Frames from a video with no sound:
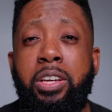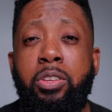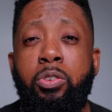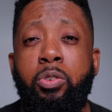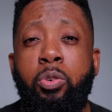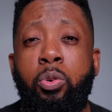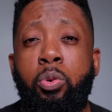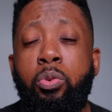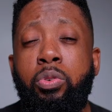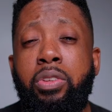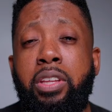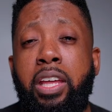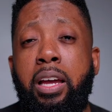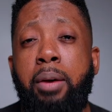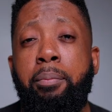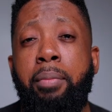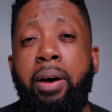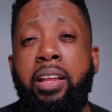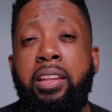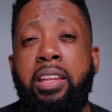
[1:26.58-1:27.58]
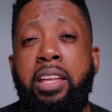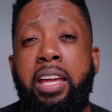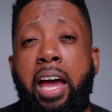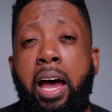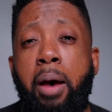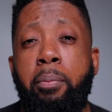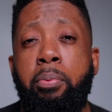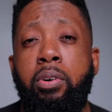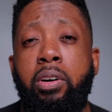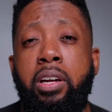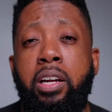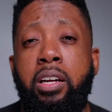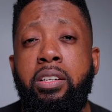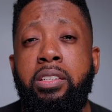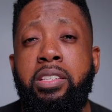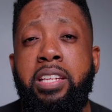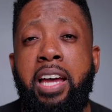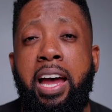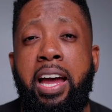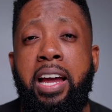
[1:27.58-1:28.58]
other cool thing about the Apple
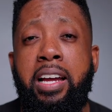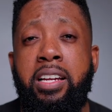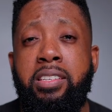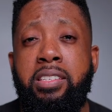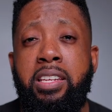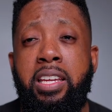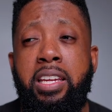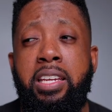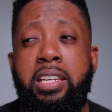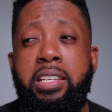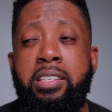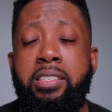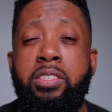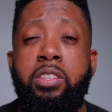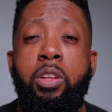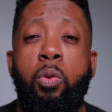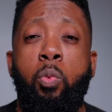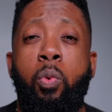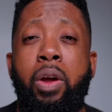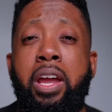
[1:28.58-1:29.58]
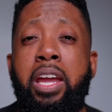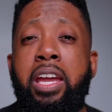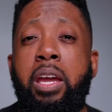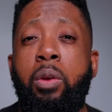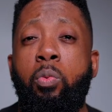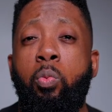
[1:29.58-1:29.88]
Airtags is the way it